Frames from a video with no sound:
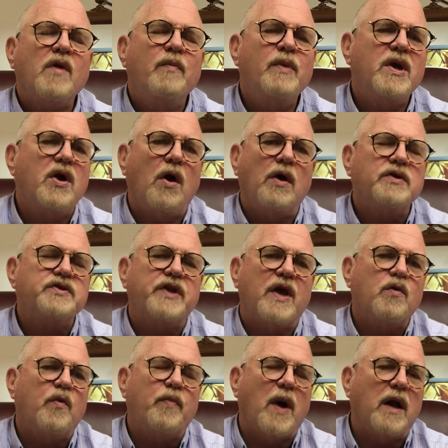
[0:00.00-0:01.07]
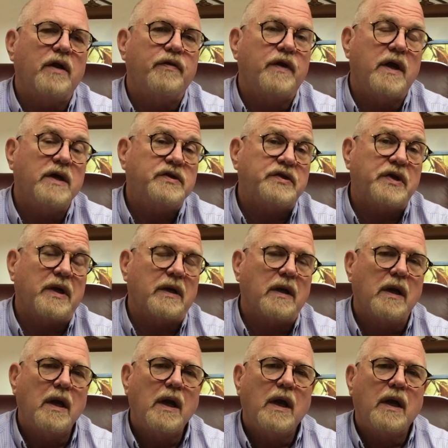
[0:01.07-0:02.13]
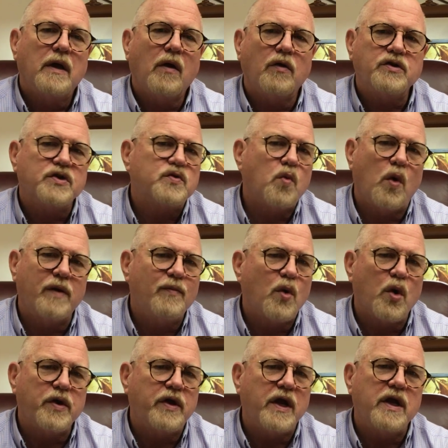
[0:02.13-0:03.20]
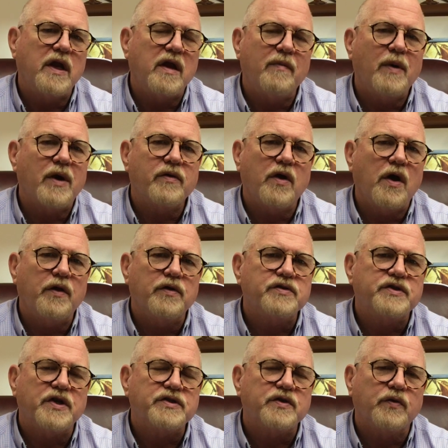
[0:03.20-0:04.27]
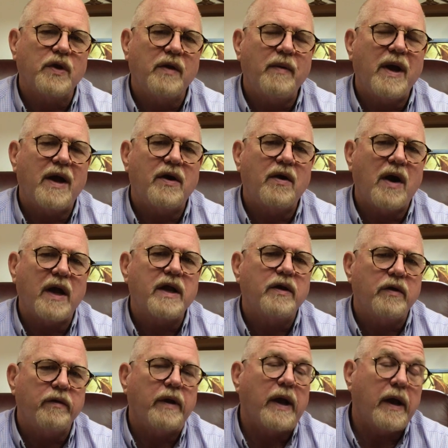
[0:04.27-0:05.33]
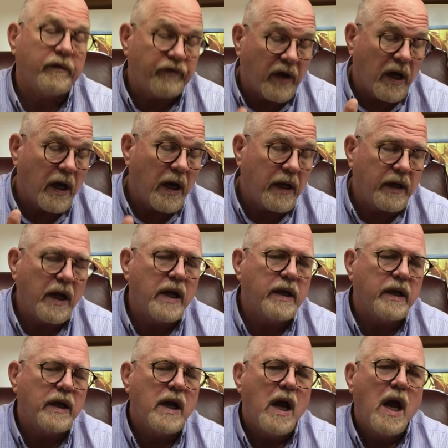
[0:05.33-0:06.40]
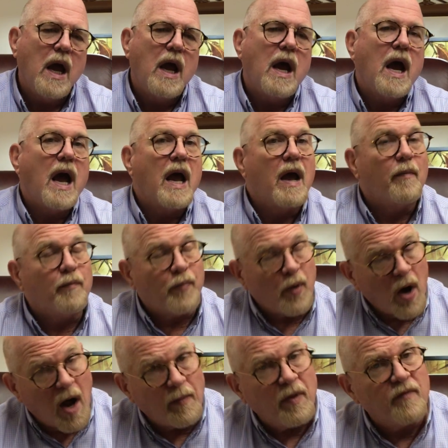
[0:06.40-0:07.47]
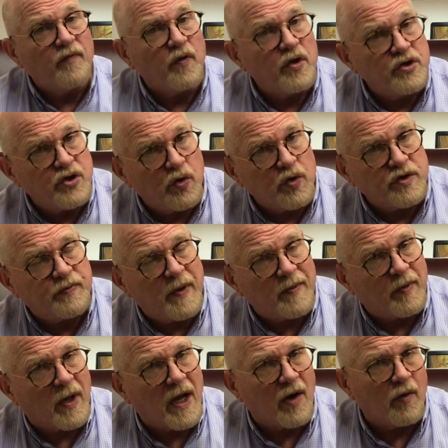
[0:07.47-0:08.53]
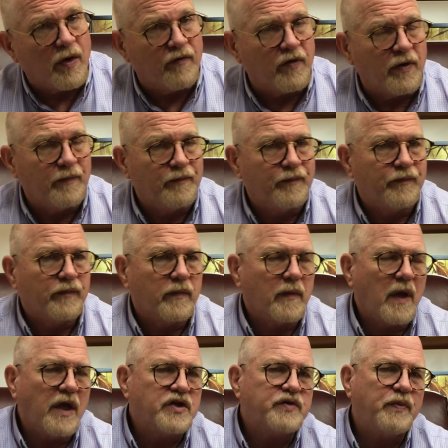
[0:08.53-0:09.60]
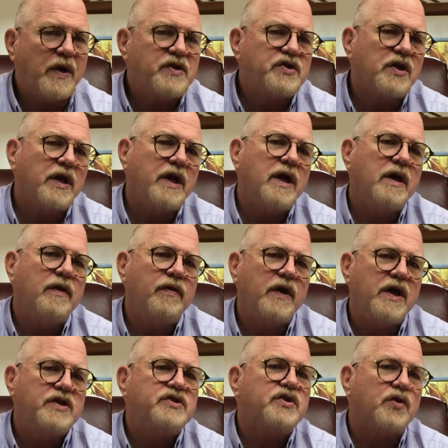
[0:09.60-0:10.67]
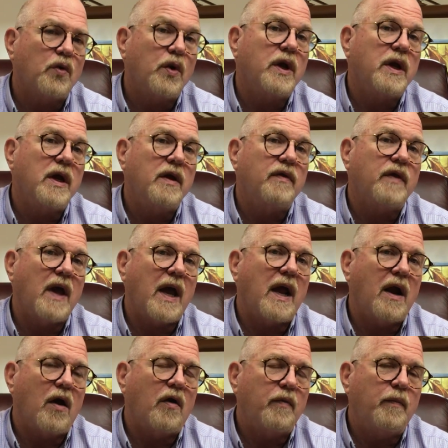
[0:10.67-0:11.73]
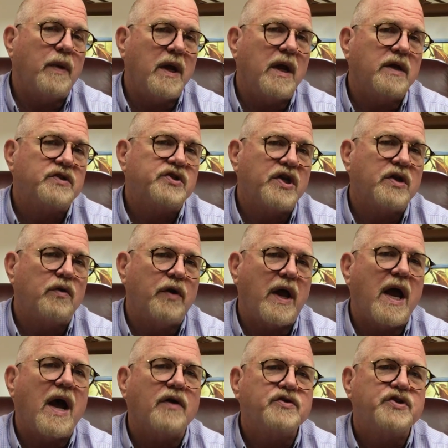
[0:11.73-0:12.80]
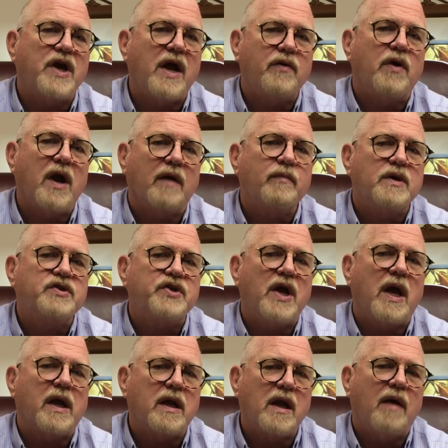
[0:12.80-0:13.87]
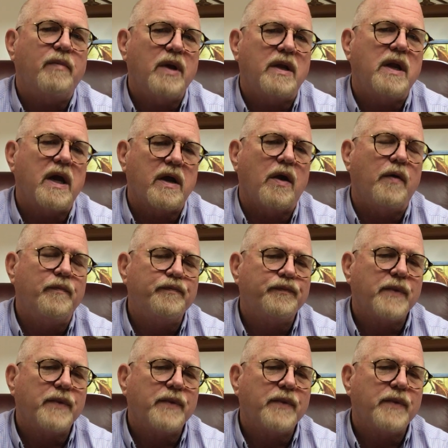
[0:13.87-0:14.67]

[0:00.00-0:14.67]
because they were polytheistic. Well, just one more deity among the others doesn't really matter. I can do that. Fine, dandy. Problem for the Jewish people, however, especially these three that are being singled out, Shadrach, Meshach, and Abednego.